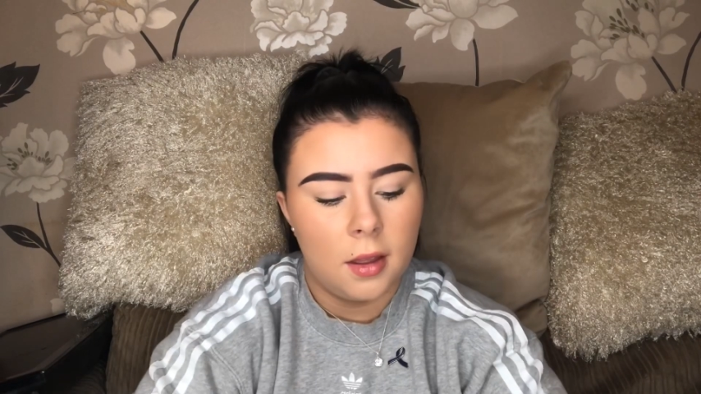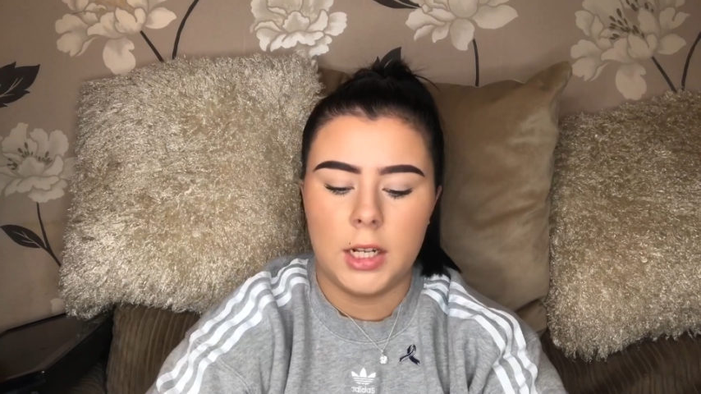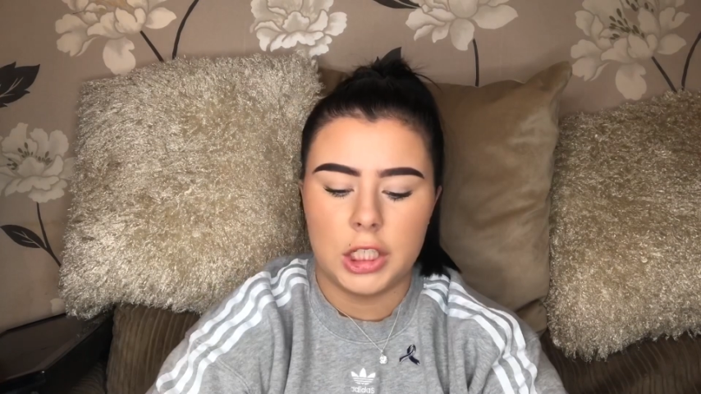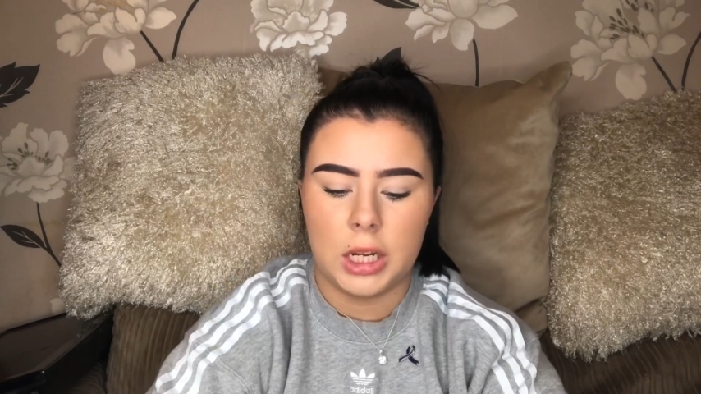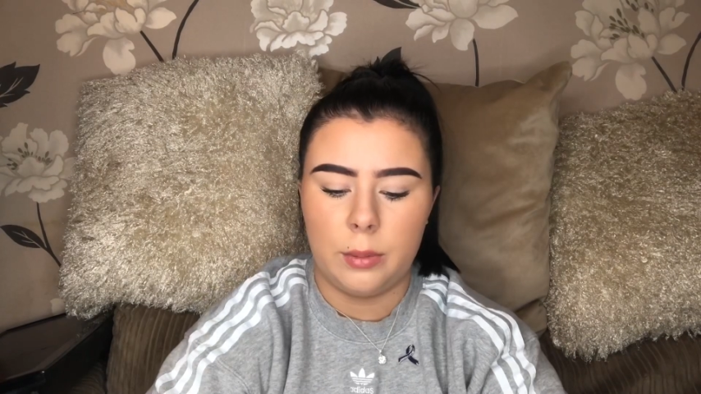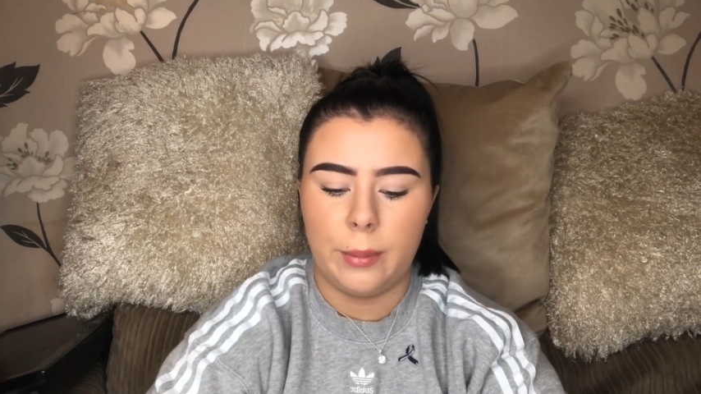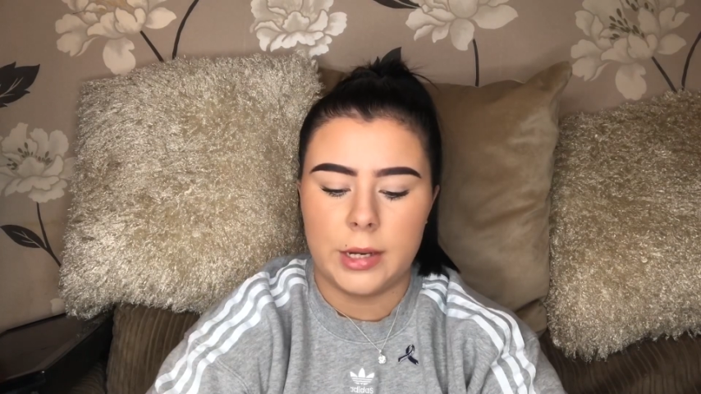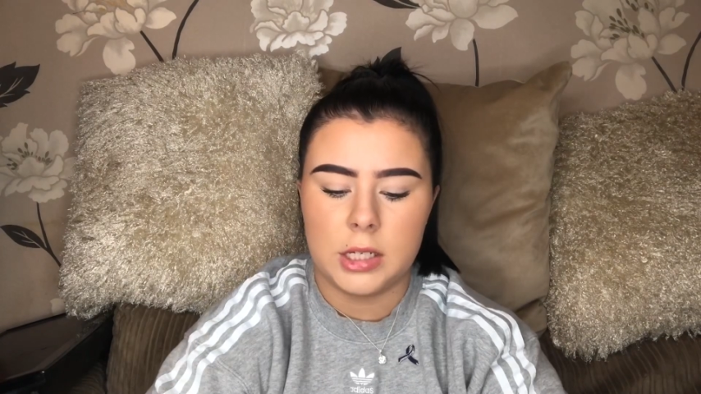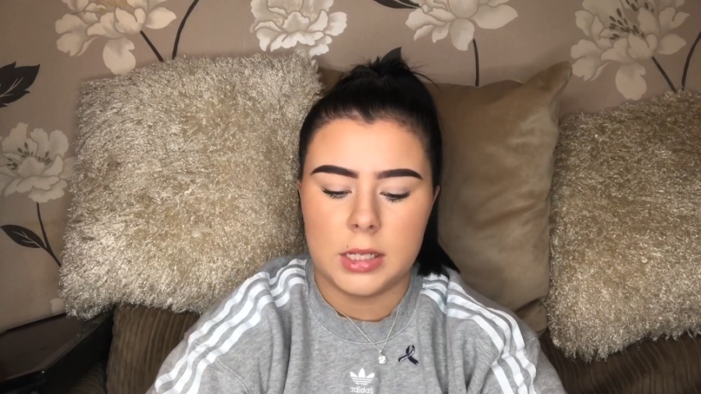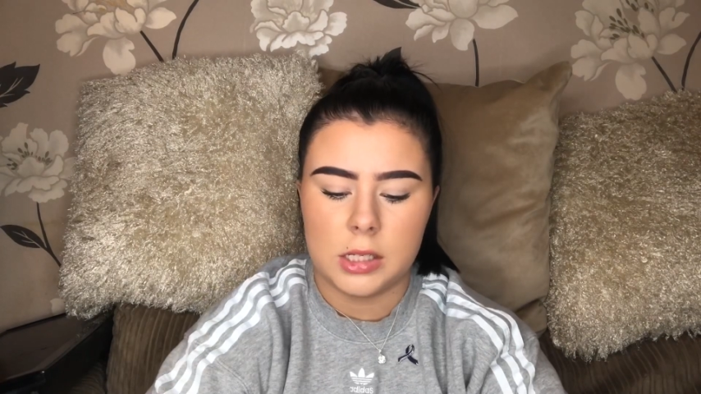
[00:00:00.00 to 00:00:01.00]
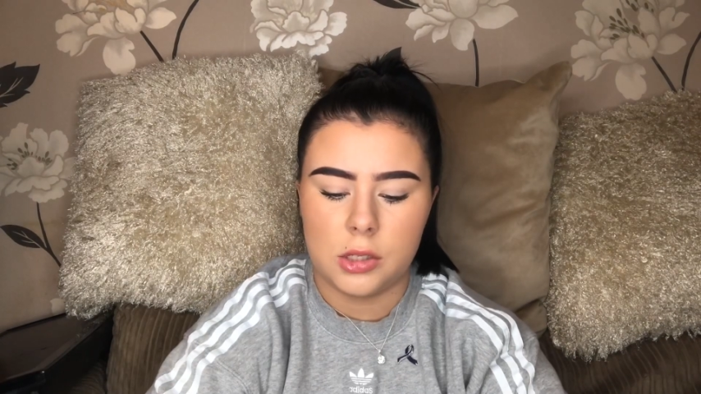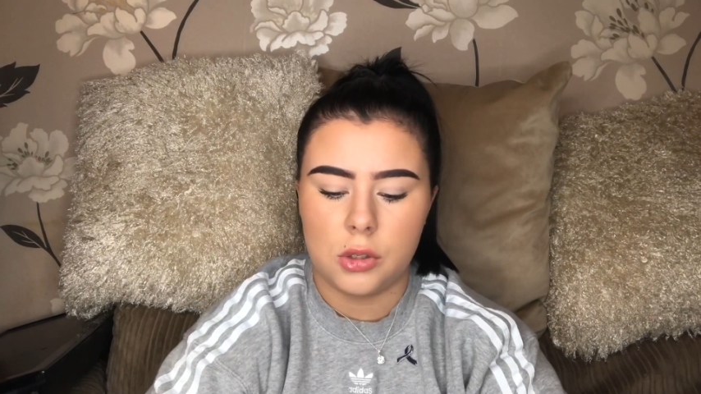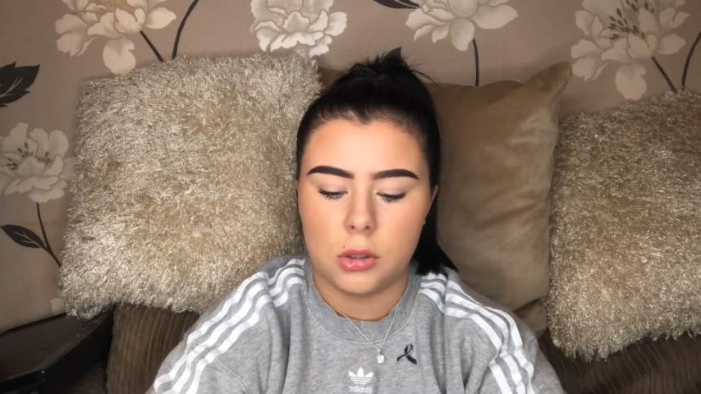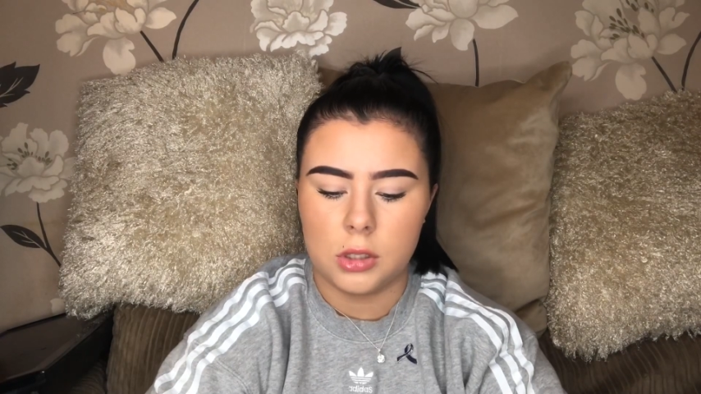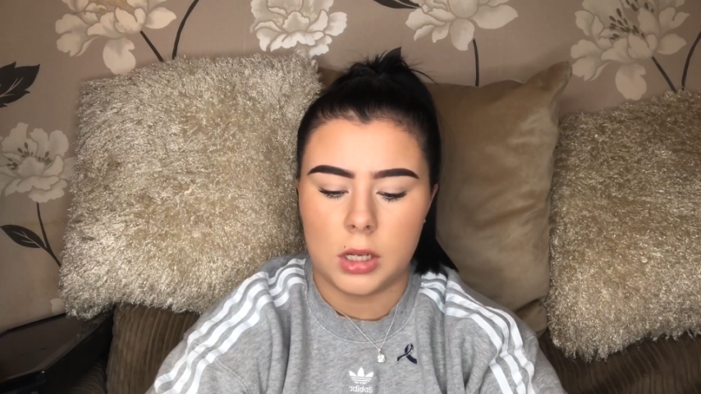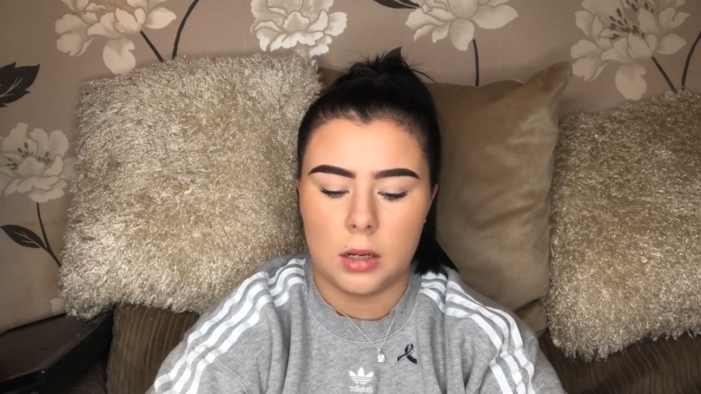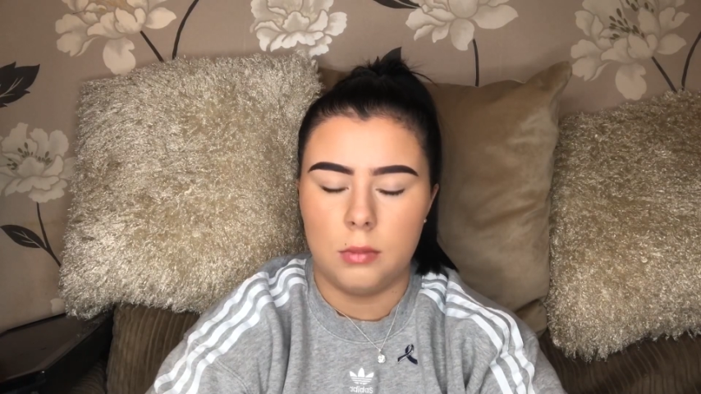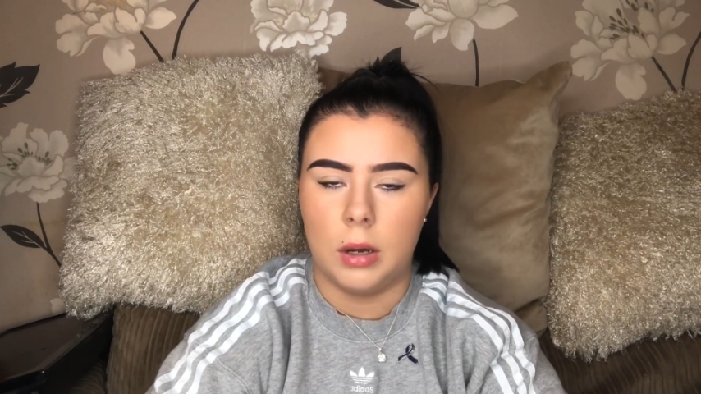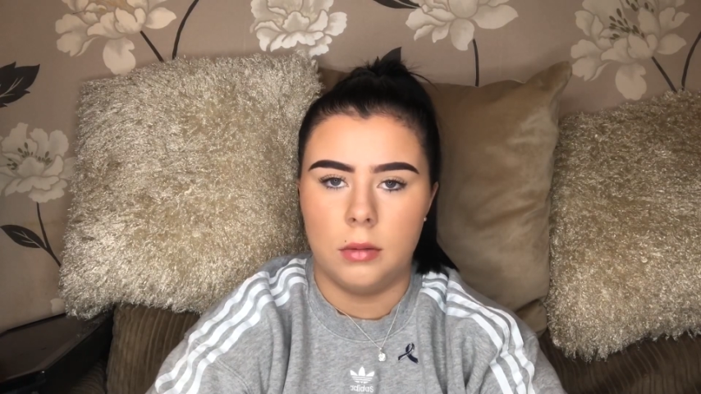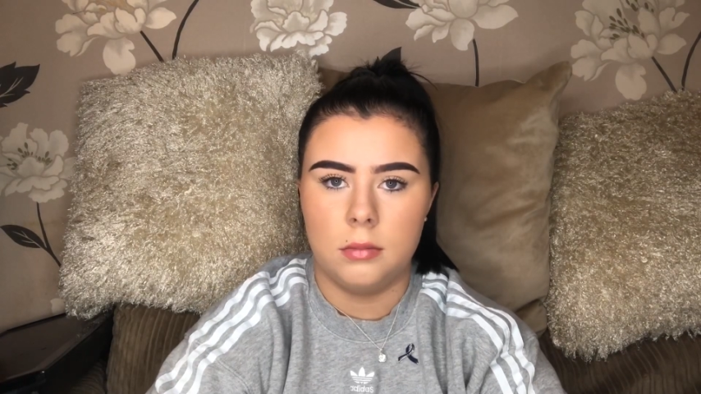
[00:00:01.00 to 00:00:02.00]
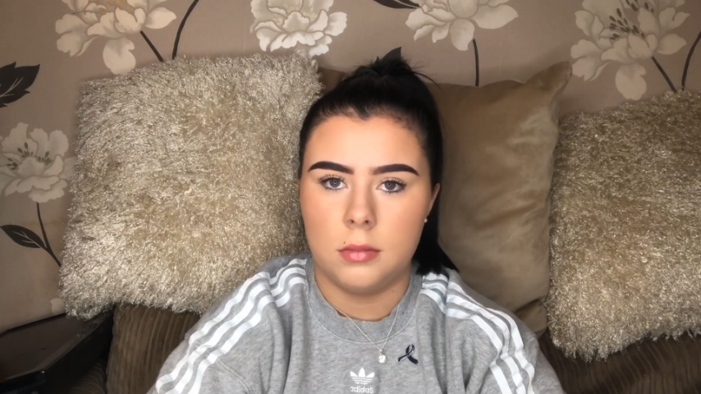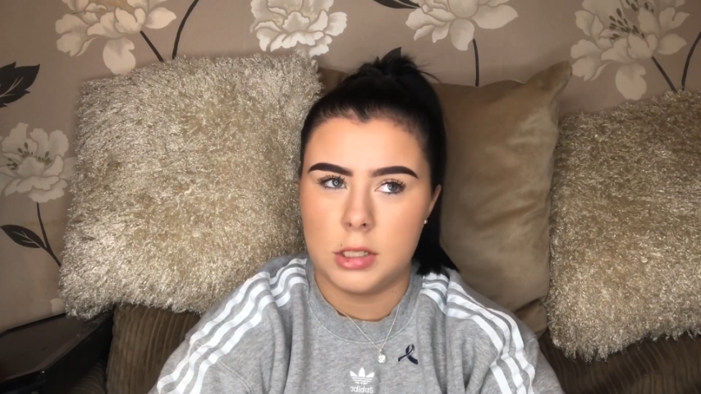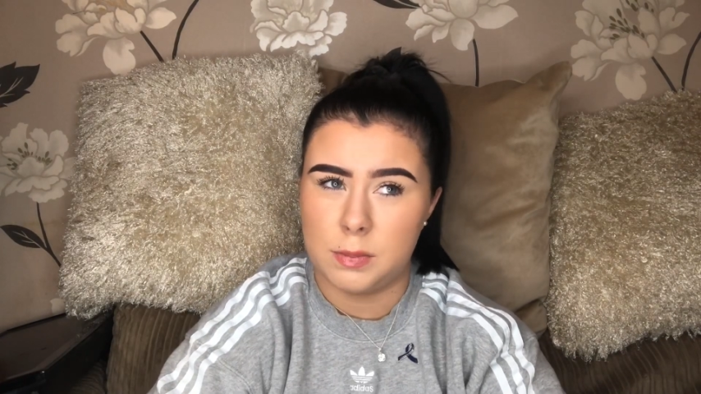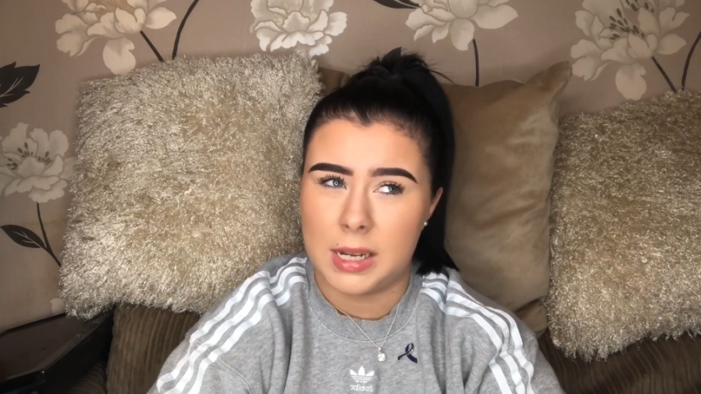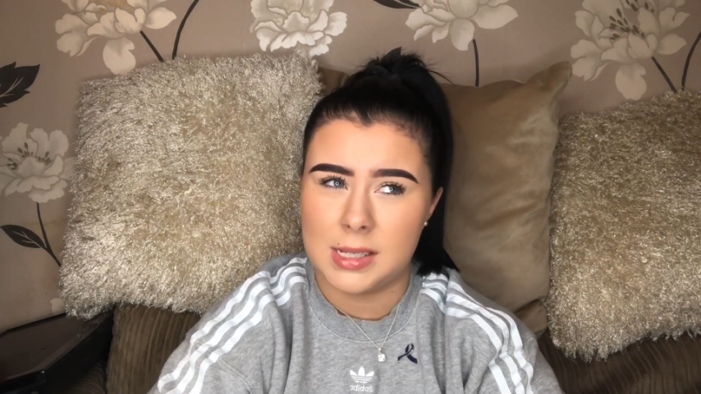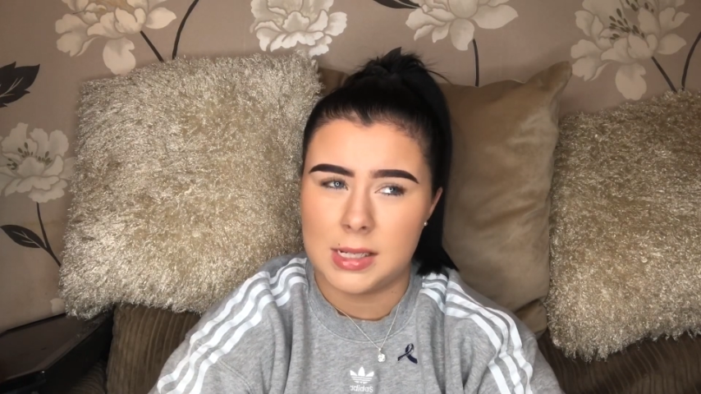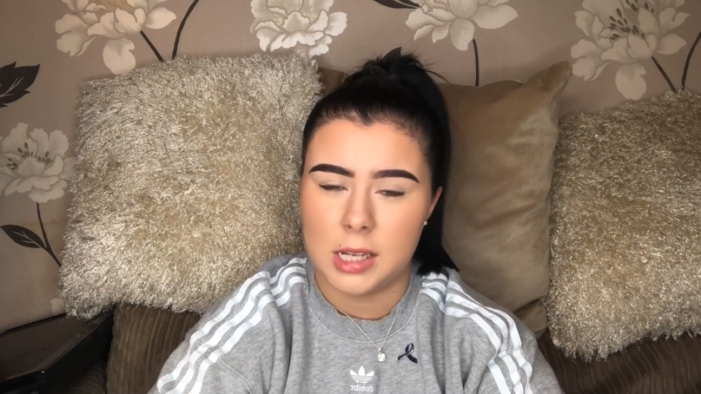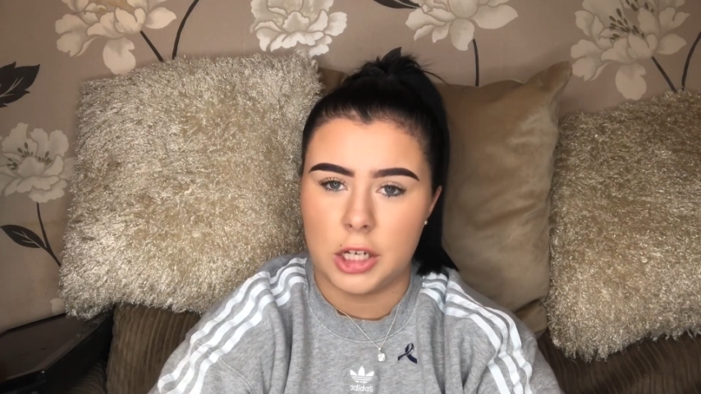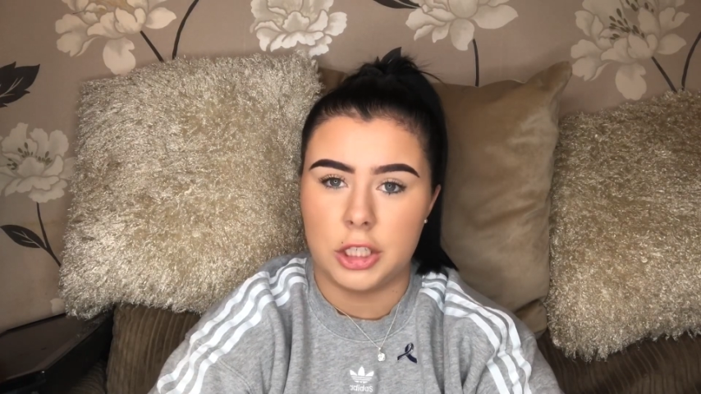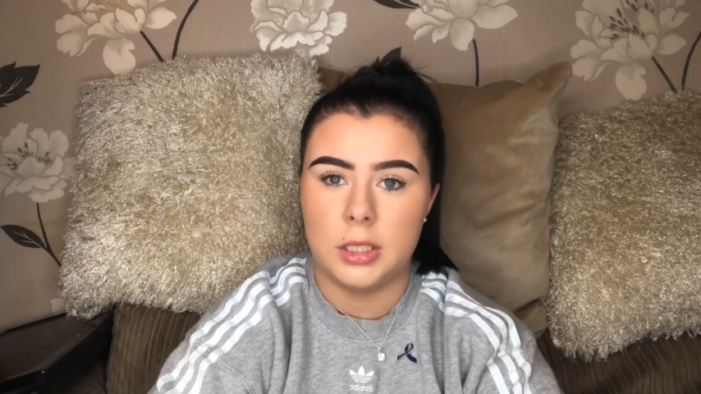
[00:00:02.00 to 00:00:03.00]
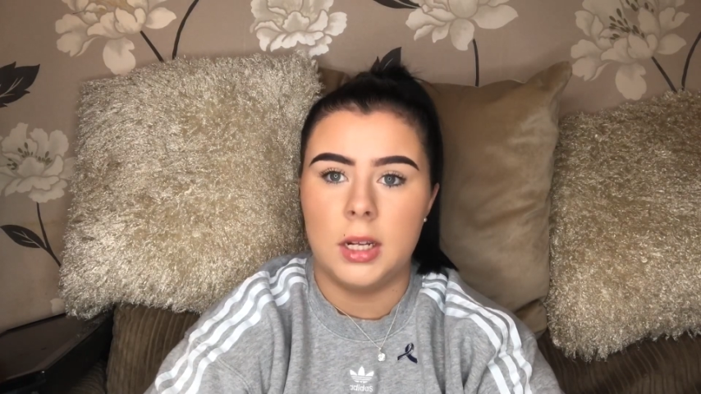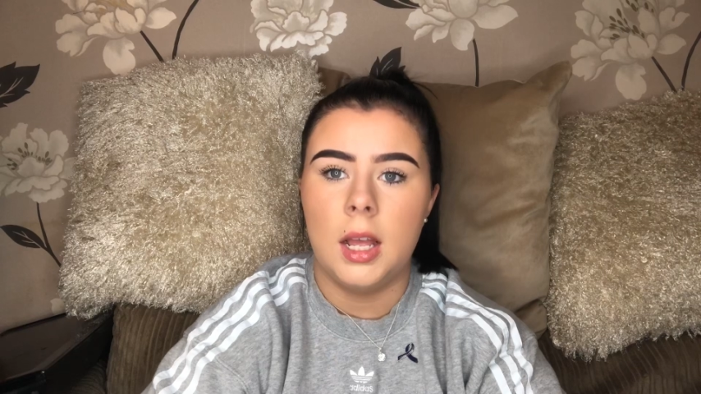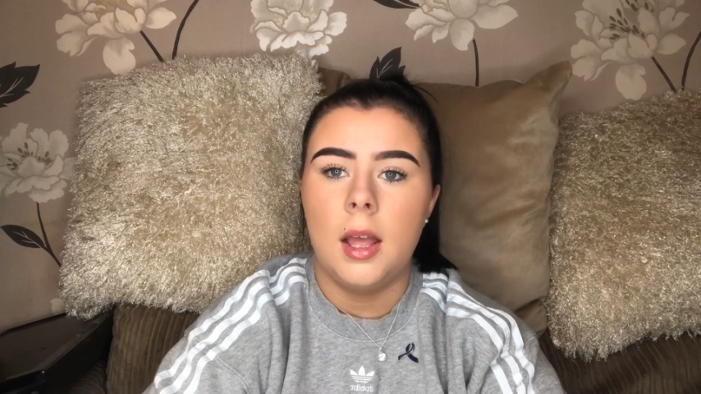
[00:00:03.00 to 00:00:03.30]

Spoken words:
Eventually we went to this doctor, well, this plastic surgeon,